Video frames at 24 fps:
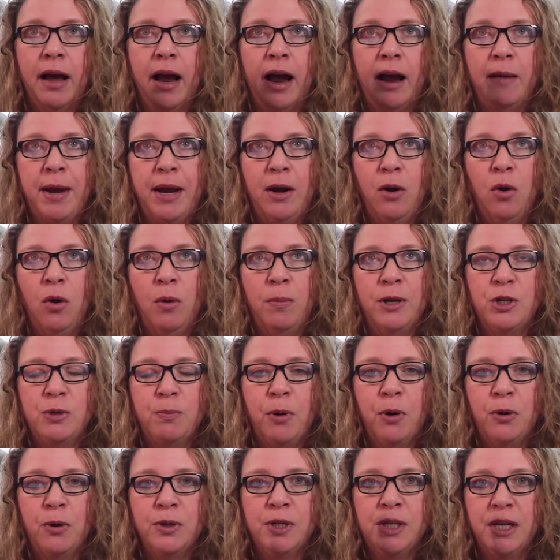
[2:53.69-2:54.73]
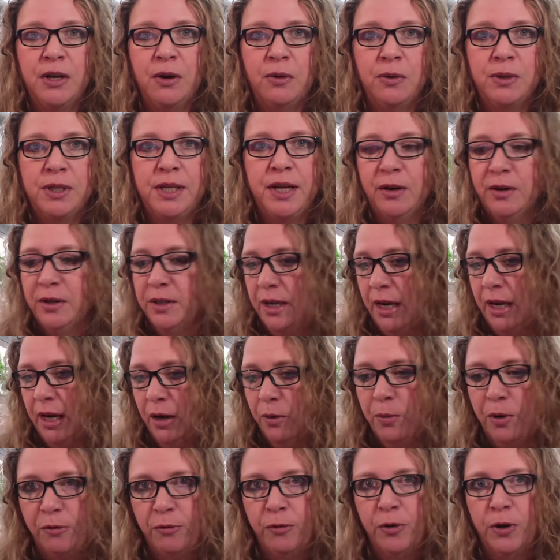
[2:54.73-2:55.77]
I made a whole bunch of post it notes here, so I'm going
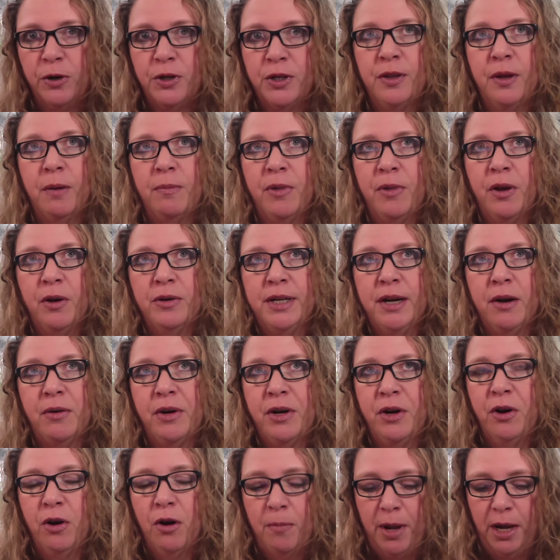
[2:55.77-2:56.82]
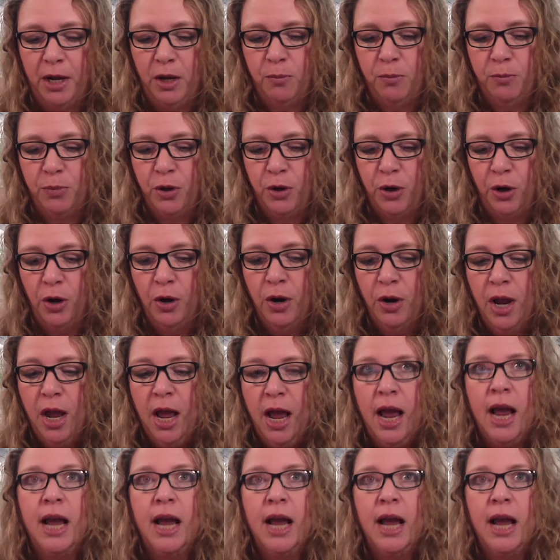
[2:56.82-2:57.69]
to refer to them. They're down here on my computer.